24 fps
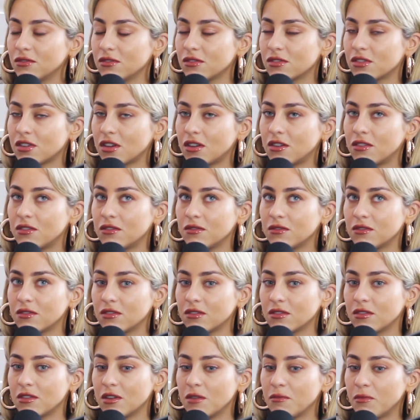So,
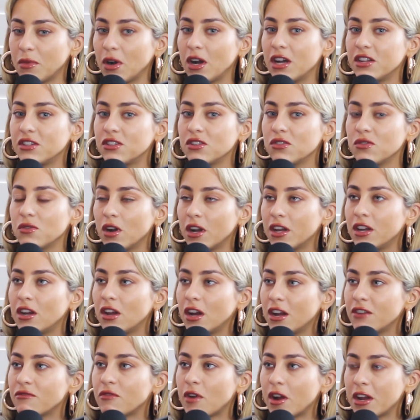but I
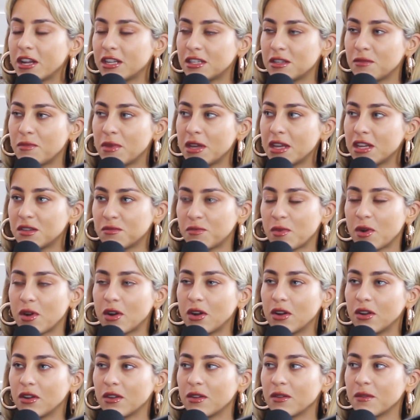like writing to pitch,
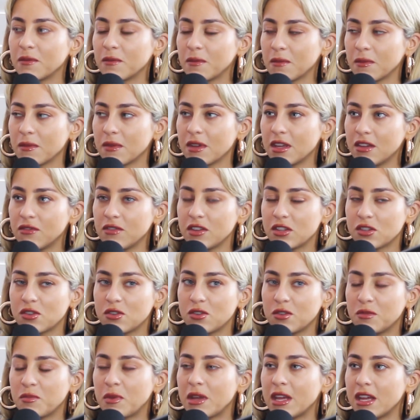but if it's
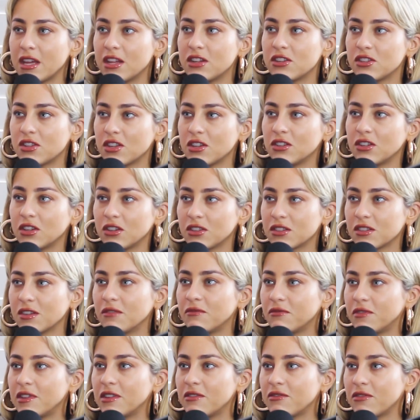good pitch that does
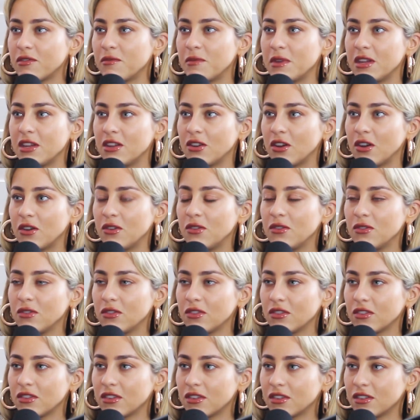something for me, you know,
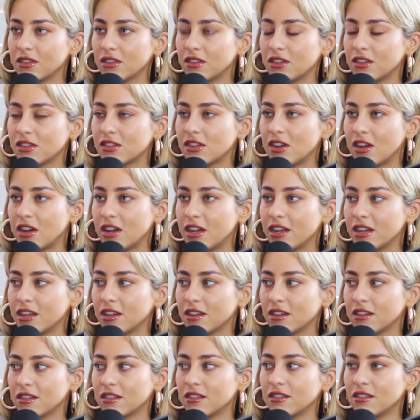that's
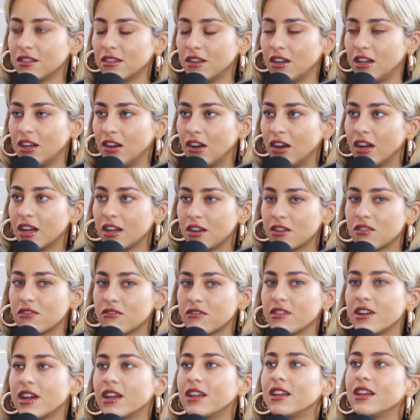like, I like
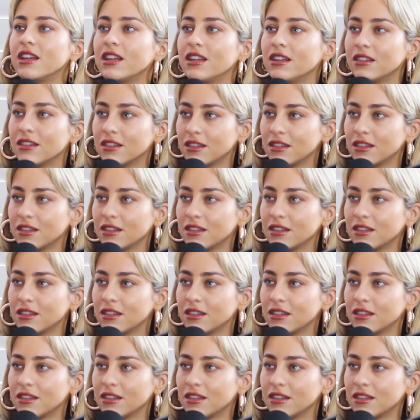creating.